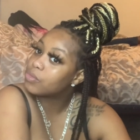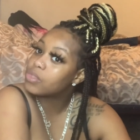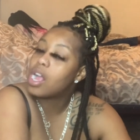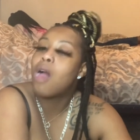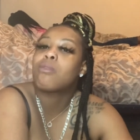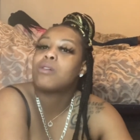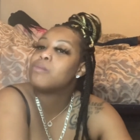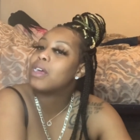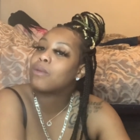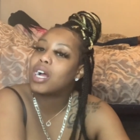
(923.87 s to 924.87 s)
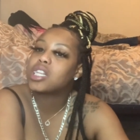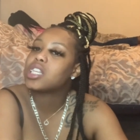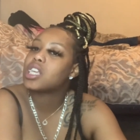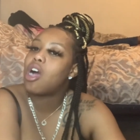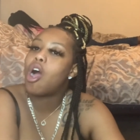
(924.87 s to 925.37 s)
I'm coming back with content,
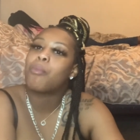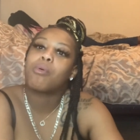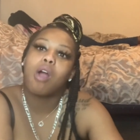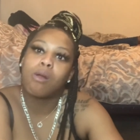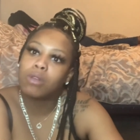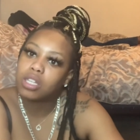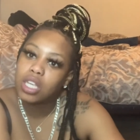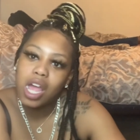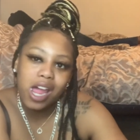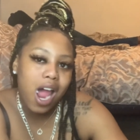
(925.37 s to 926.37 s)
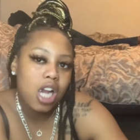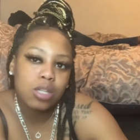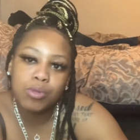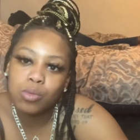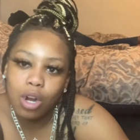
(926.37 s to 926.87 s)
y'all. I promise. I just be
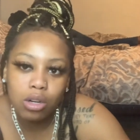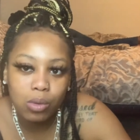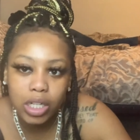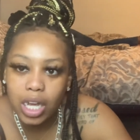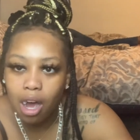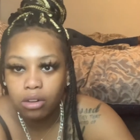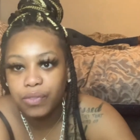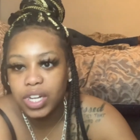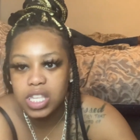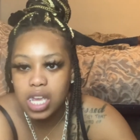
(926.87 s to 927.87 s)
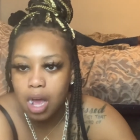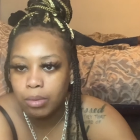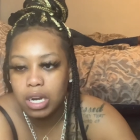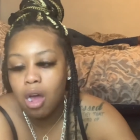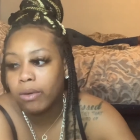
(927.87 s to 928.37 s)
road running all the fucking time that
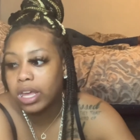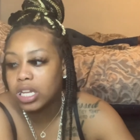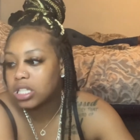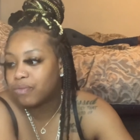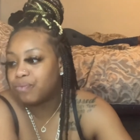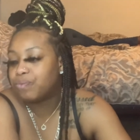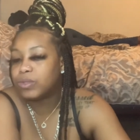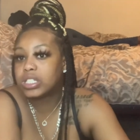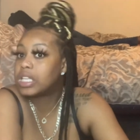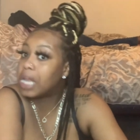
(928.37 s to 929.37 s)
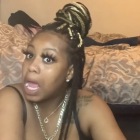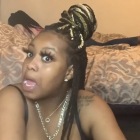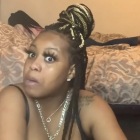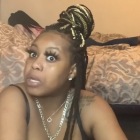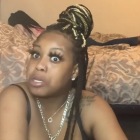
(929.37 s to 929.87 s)
I don't get sit
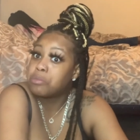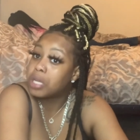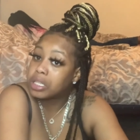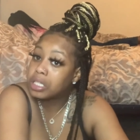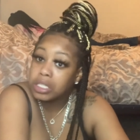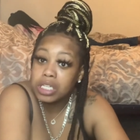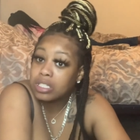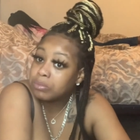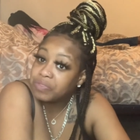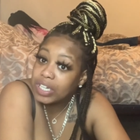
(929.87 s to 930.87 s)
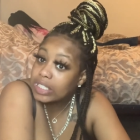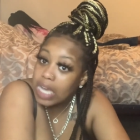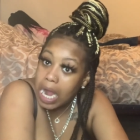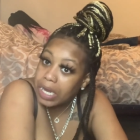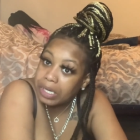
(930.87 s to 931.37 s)
down and do nothing unless I'm fucking
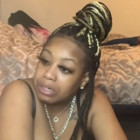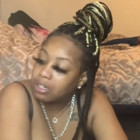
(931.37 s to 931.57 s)
tired.